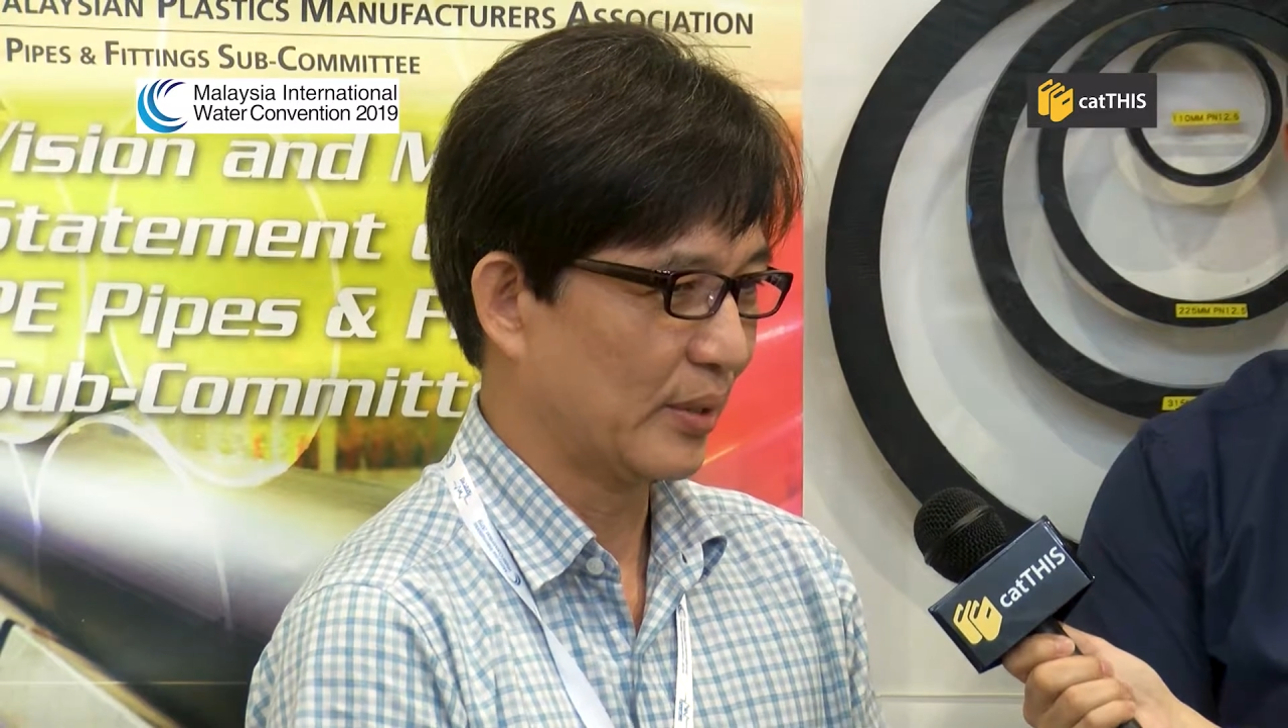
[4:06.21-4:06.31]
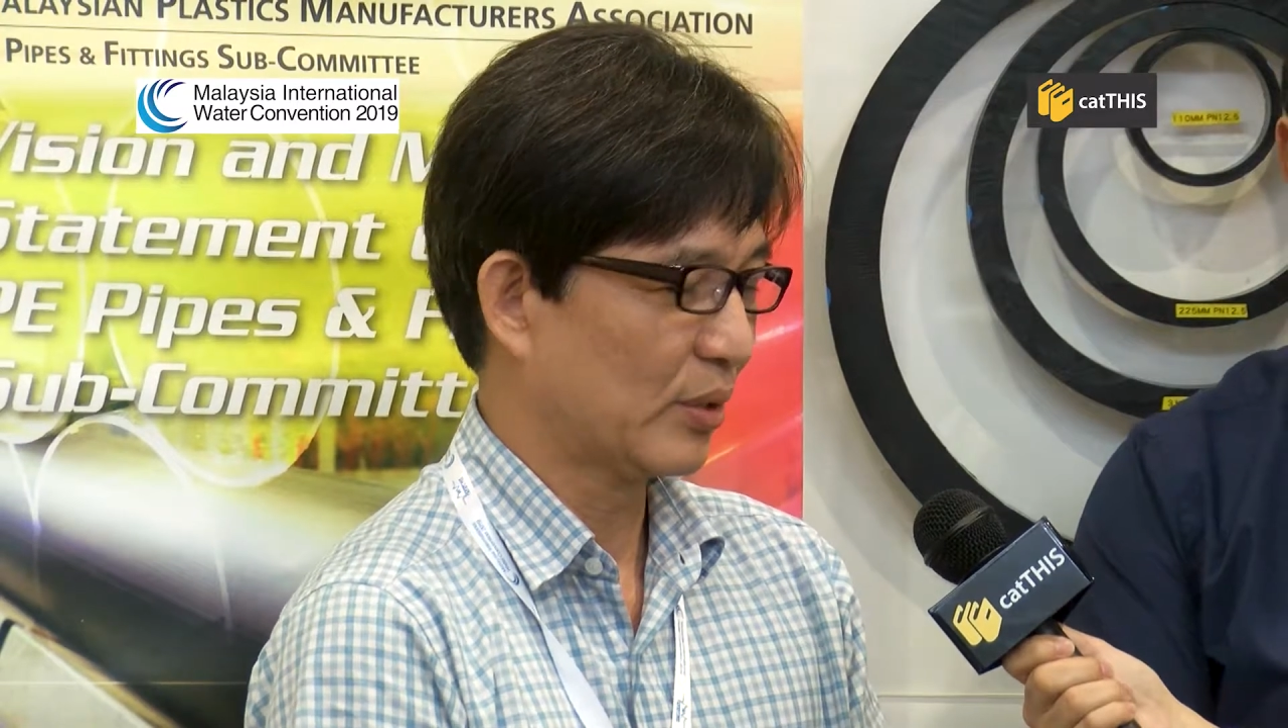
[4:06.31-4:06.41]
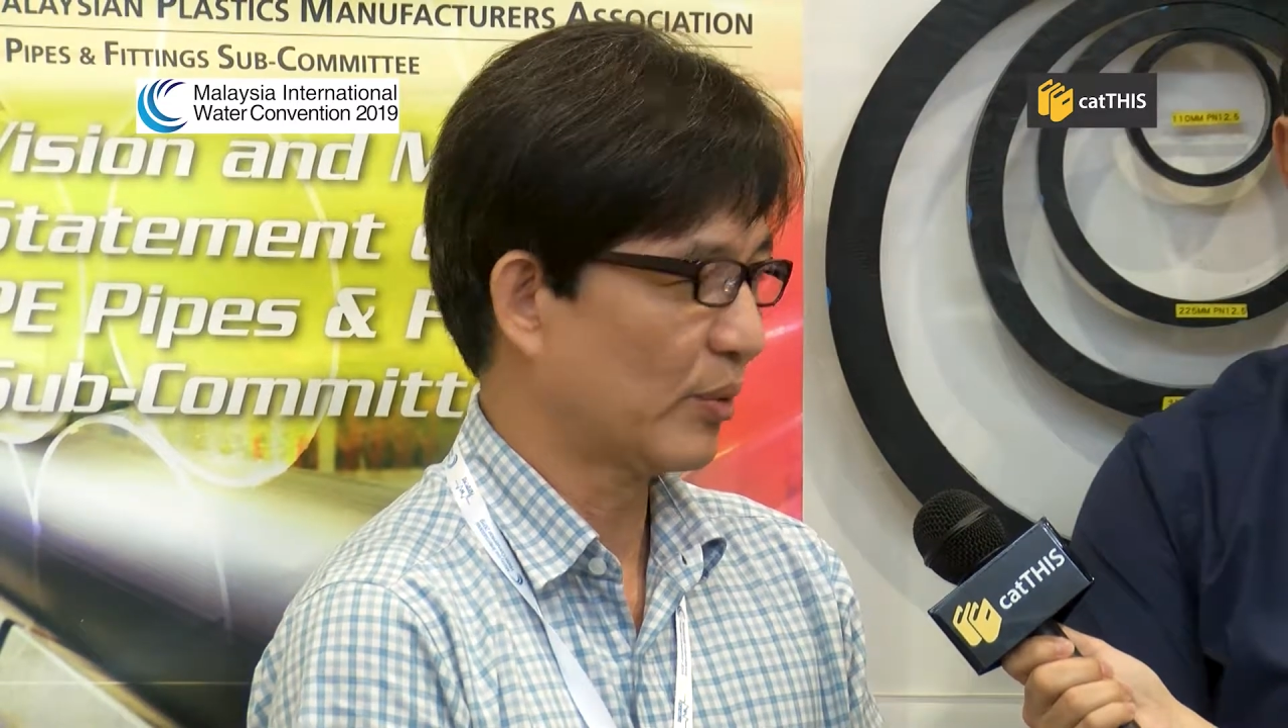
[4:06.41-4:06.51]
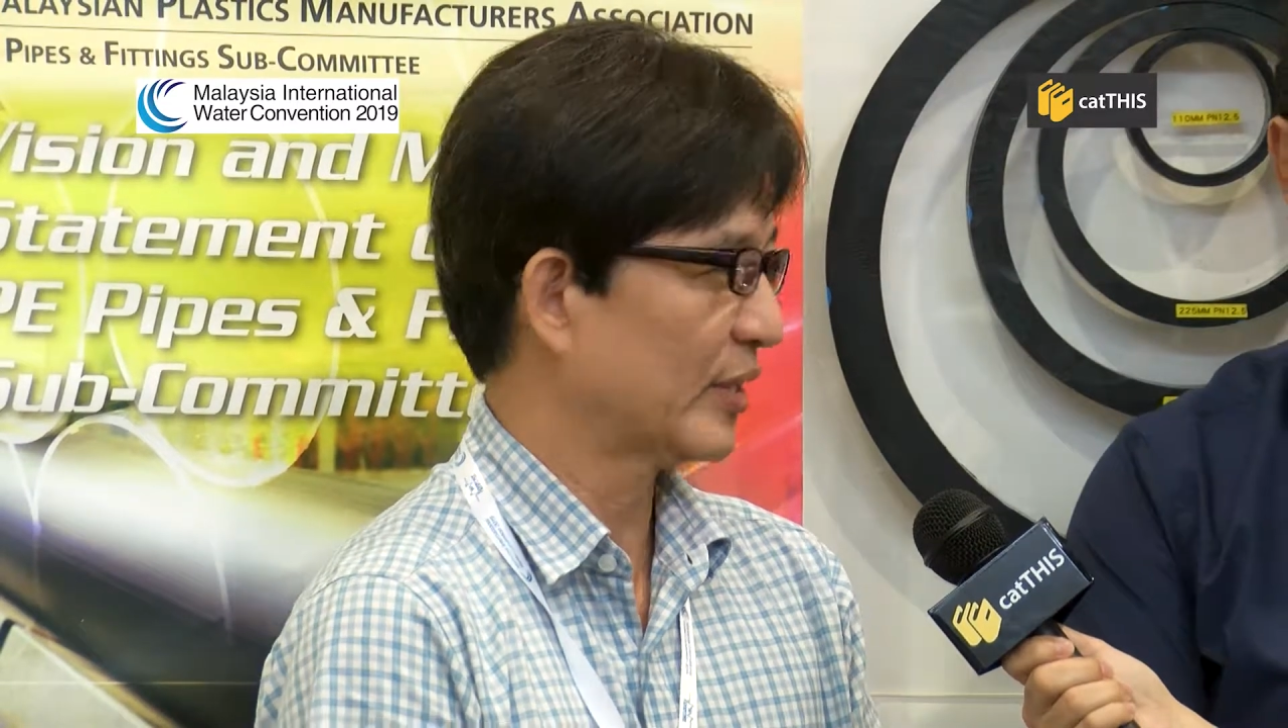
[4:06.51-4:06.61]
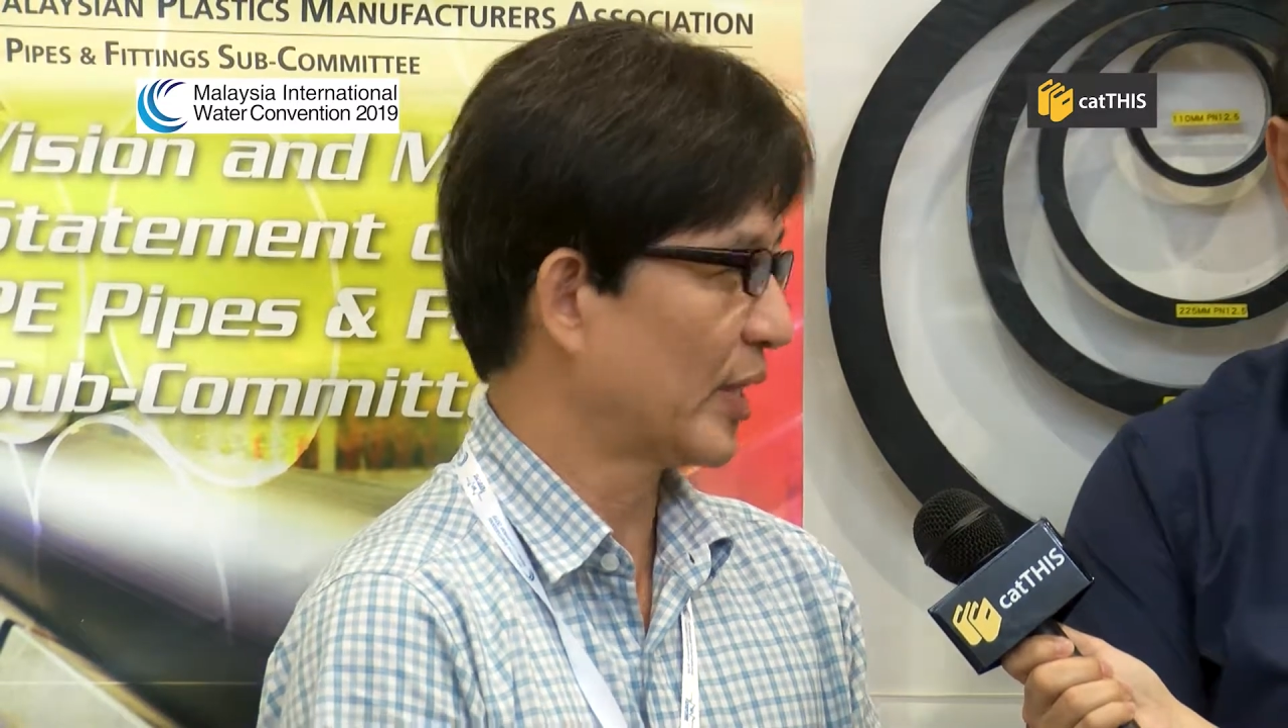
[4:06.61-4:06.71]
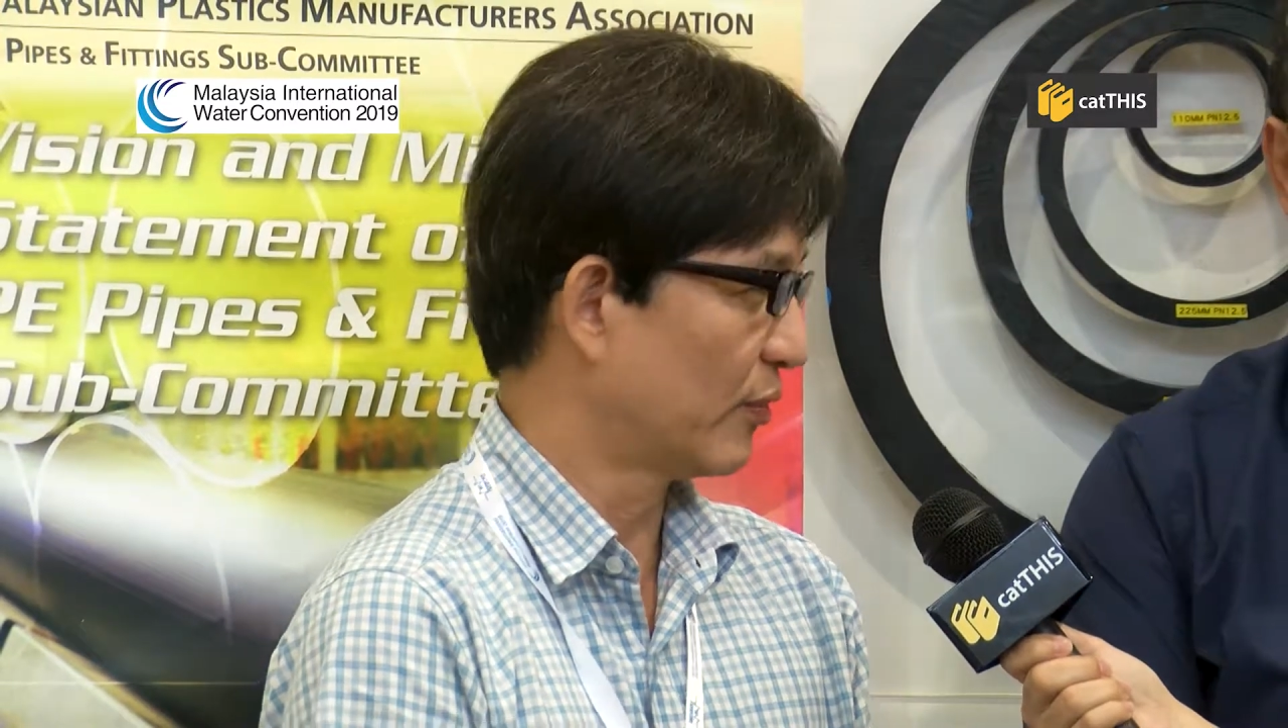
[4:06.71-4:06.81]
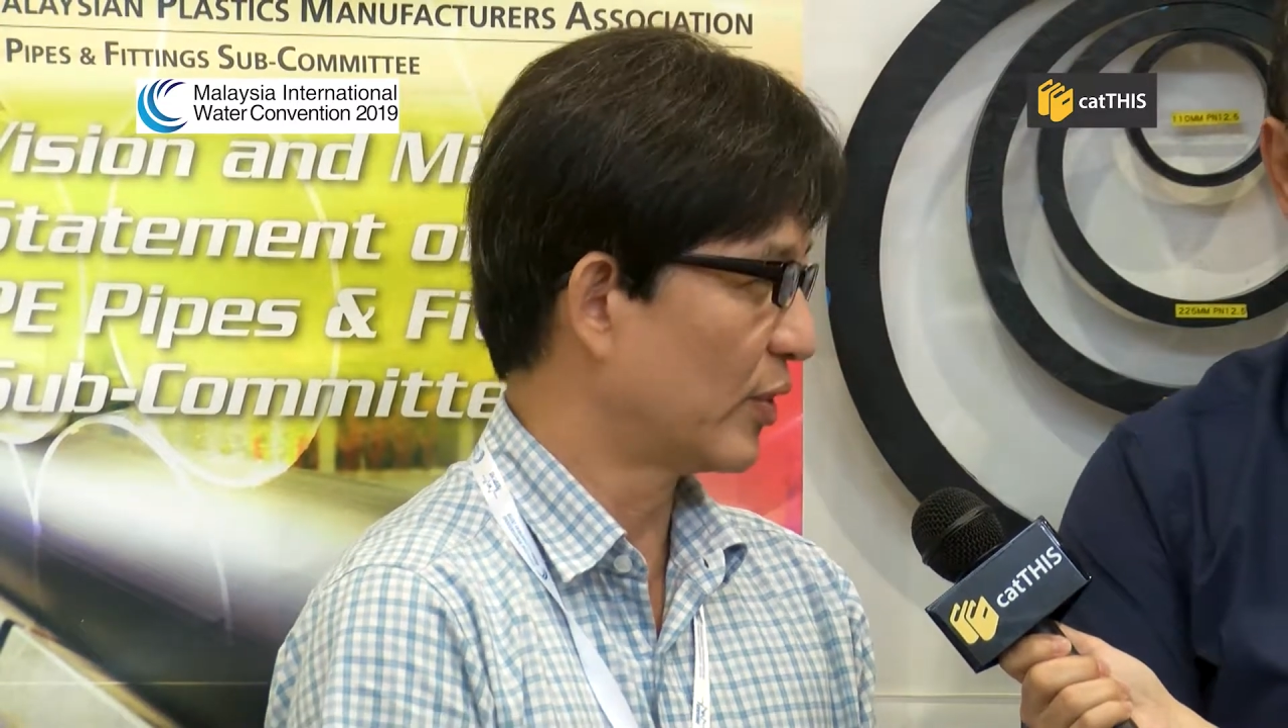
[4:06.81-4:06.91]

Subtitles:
website